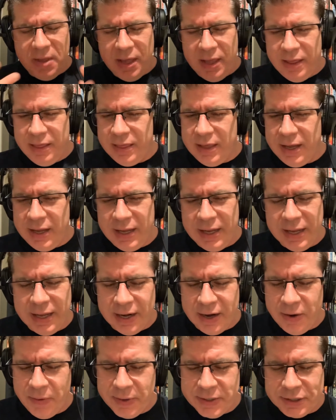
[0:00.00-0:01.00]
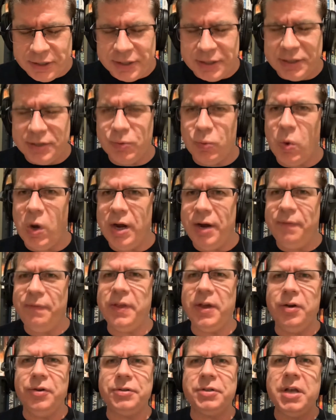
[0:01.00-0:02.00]
it's just one of
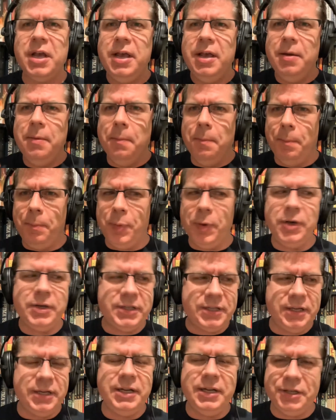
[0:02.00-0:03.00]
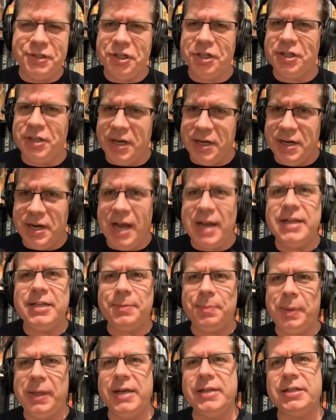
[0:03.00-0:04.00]
those books that it's just a
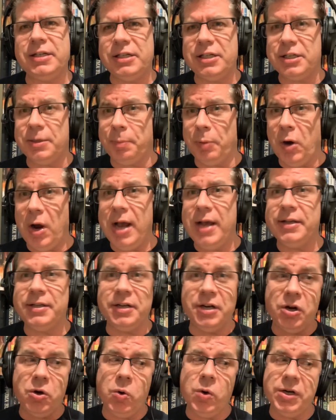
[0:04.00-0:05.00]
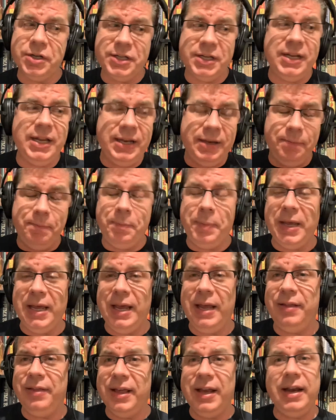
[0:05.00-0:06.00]
nice, pleasant surprise. And of course, it
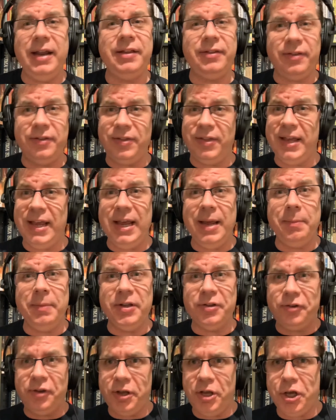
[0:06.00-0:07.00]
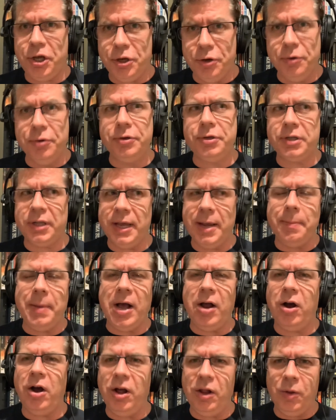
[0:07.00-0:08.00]
being that its theme is hugely
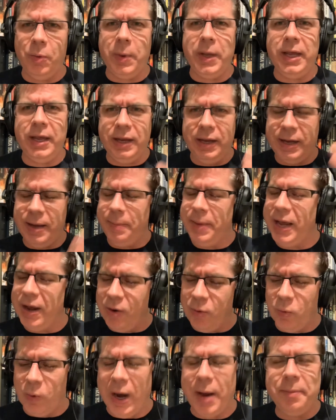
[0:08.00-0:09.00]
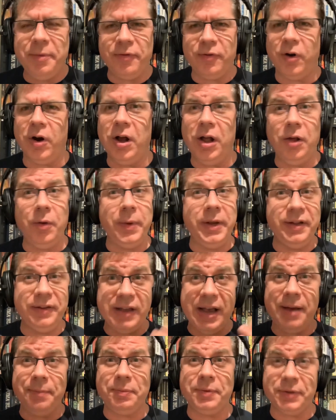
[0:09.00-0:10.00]
about Halloween, coming out right before
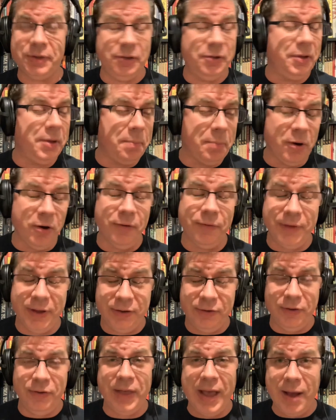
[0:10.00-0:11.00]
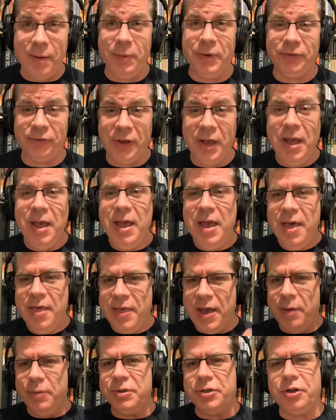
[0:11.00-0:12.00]
Halloween's absolutely perfect. So that was
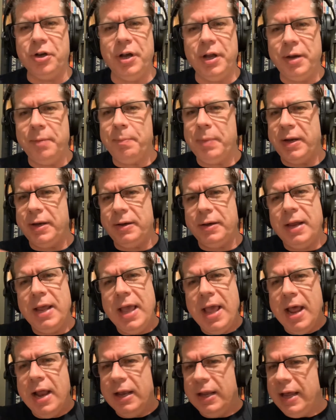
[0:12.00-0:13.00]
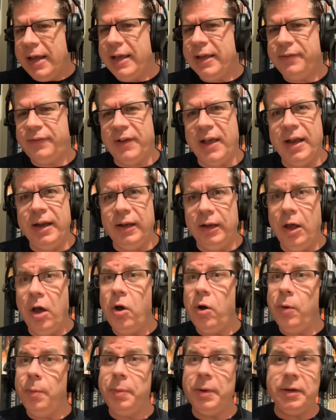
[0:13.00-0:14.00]
good. But like I said,
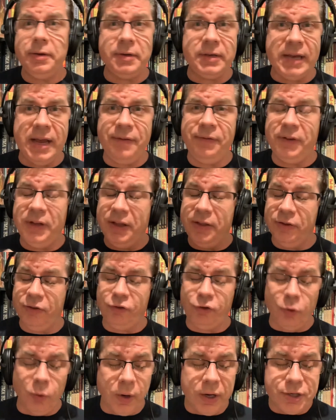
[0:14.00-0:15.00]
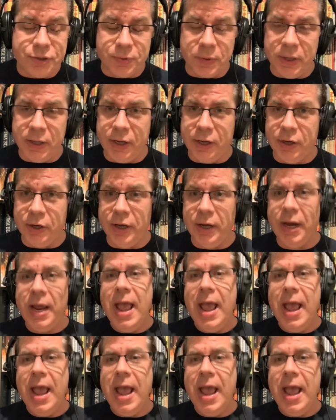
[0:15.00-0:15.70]
Loeb, definitely the story's really good.